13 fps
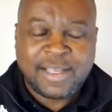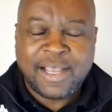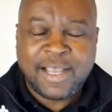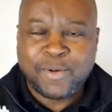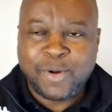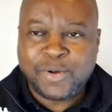
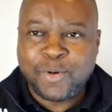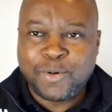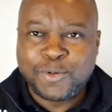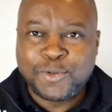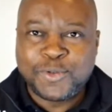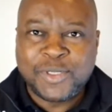And what we're
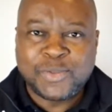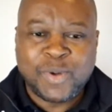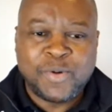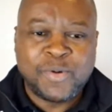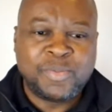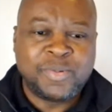going to do is,
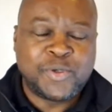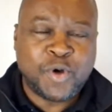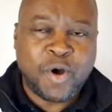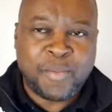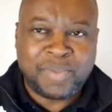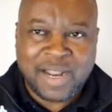when we
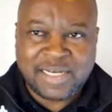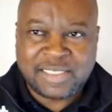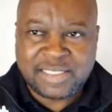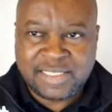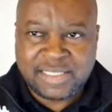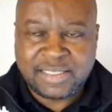do our planned
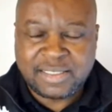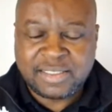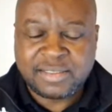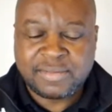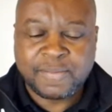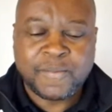
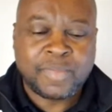cities,